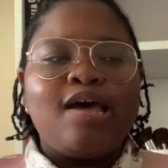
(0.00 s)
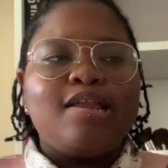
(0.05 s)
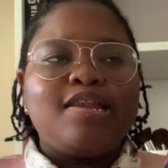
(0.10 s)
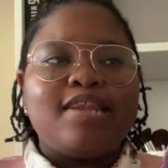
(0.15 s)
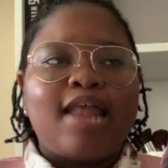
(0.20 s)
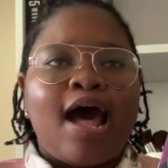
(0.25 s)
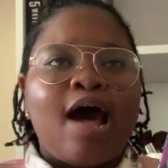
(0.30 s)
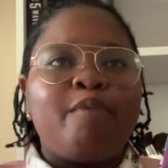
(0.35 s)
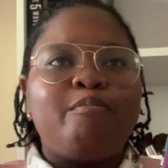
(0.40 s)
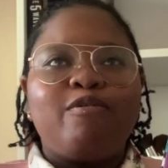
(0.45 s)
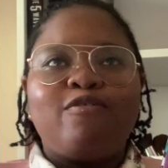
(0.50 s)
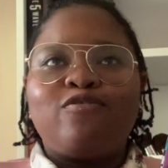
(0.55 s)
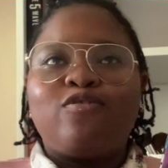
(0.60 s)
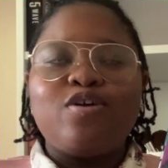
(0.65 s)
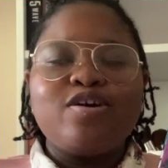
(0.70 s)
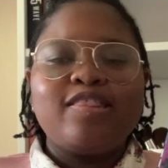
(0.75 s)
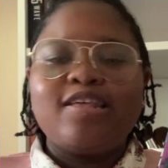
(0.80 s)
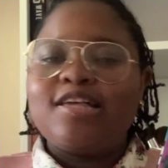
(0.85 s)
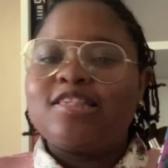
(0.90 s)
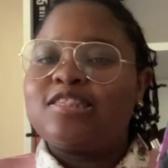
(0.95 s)
Now
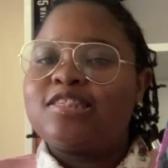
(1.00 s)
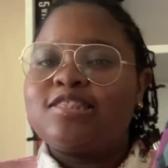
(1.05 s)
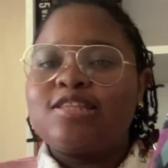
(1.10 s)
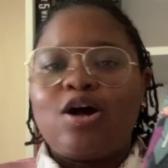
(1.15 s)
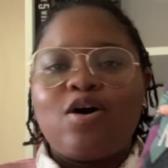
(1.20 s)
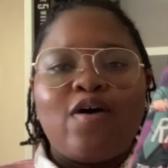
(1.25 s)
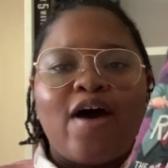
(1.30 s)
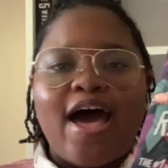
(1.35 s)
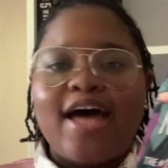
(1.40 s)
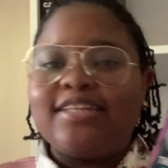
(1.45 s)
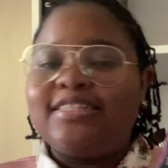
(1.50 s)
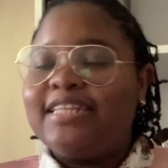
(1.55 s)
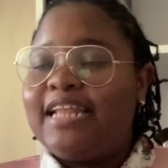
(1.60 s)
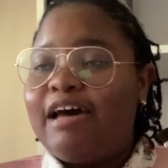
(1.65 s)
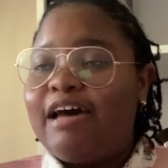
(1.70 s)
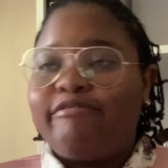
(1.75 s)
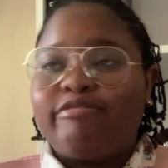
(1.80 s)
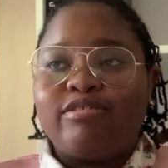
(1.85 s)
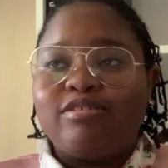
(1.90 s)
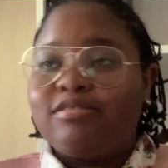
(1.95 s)
before this, Snow had
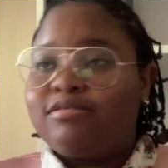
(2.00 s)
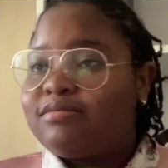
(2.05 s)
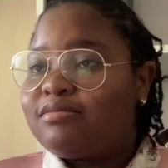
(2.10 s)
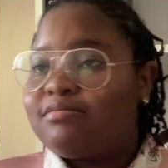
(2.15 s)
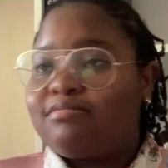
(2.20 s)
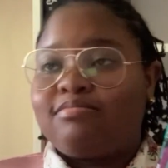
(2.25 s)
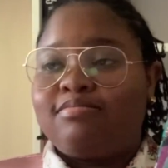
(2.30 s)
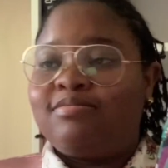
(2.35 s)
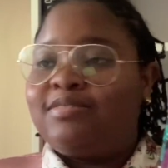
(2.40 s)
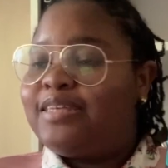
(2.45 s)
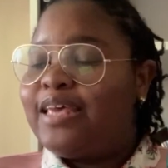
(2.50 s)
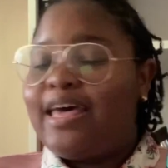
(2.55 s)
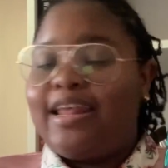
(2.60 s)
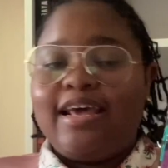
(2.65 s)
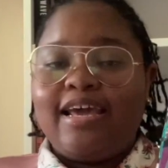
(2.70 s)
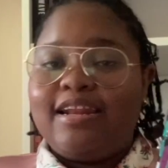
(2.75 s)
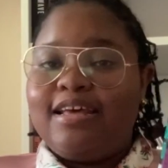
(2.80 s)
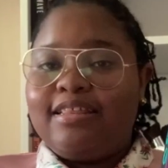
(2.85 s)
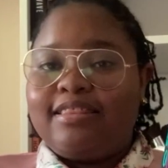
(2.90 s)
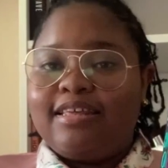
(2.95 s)
never said
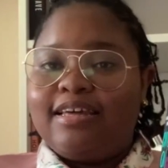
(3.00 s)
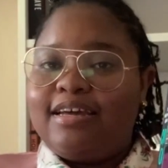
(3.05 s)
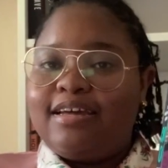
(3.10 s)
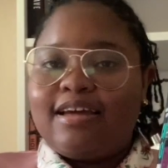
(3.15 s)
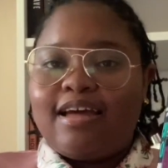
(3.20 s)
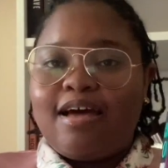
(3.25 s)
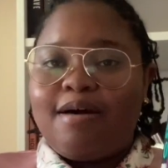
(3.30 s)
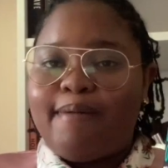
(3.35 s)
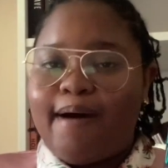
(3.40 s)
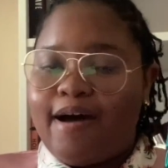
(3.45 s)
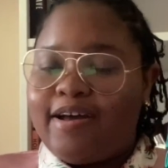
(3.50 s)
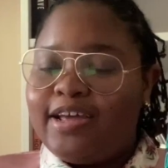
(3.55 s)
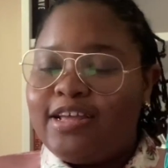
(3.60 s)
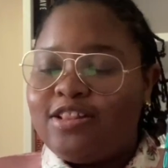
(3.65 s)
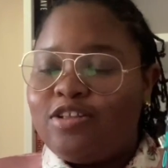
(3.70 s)
anything about it.